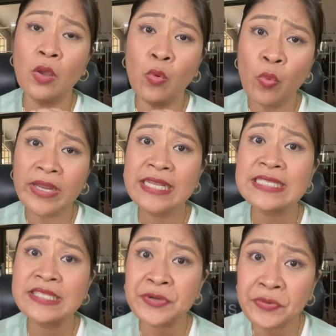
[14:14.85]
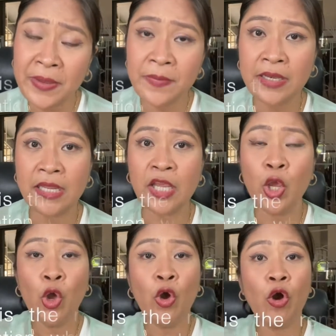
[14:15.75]
What is the remedy
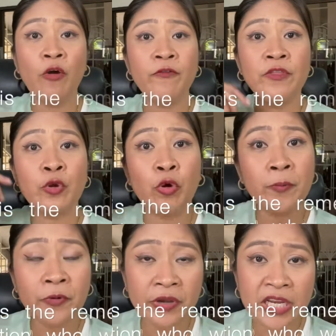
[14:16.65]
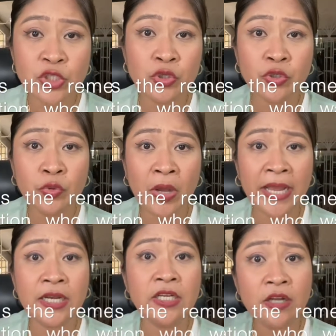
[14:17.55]
of the corporation who
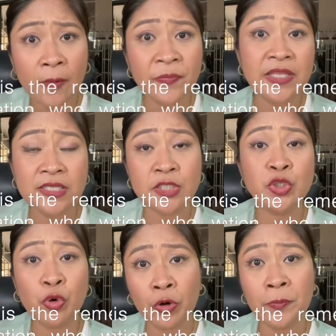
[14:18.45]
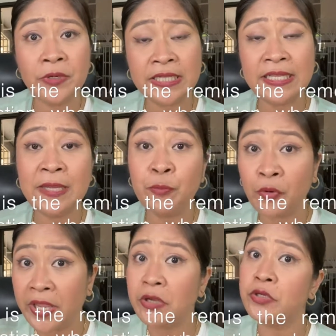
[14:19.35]
had adopted such corporate name
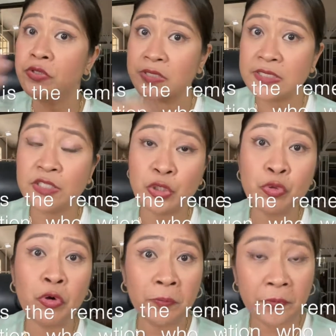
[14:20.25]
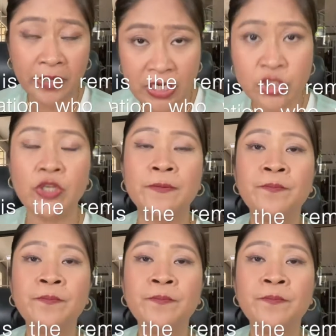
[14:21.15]
prior to this new corporation?